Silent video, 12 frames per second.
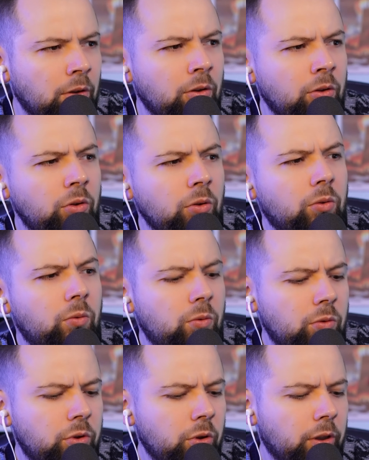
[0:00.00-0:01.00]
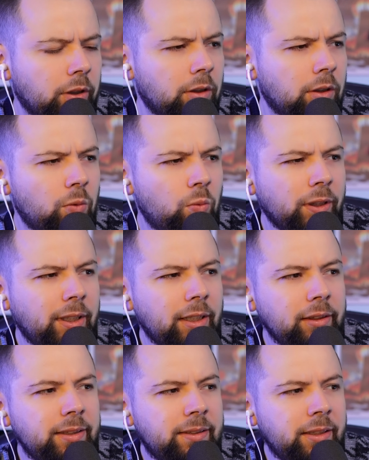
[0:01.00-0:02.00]
So, sorry, what the
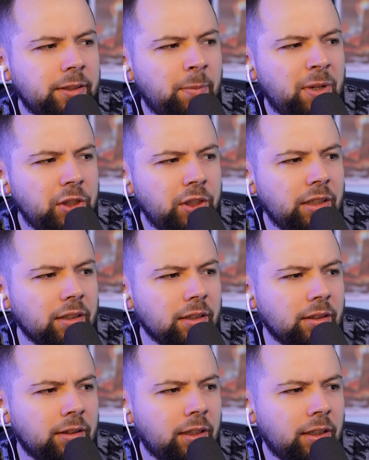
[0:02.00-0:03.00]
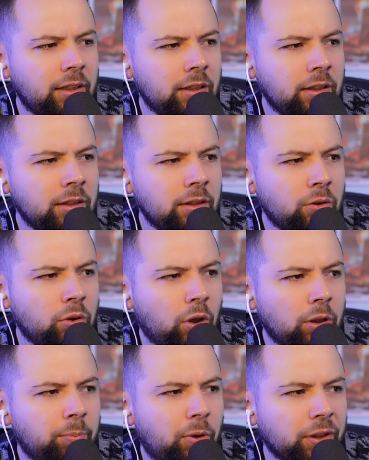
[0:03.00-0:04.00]
hell is this machine, the
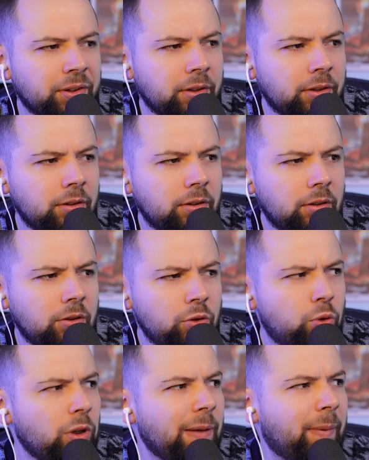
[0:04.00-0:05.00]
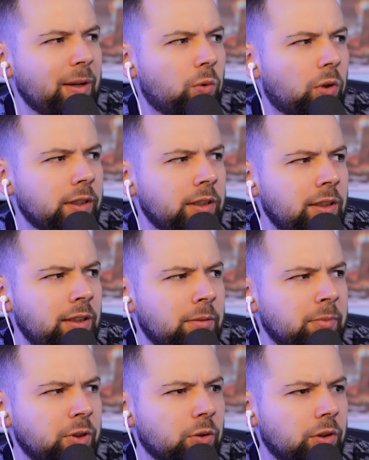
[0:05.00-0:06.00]
crock pot? Should I buy one in
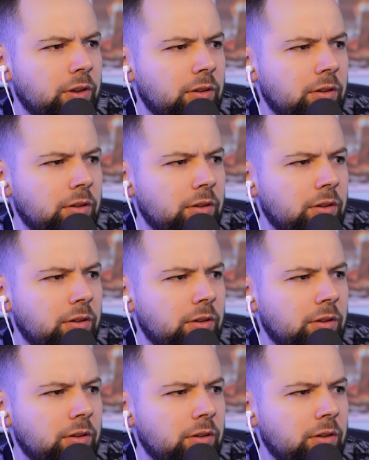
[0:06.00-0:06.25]
Amazon?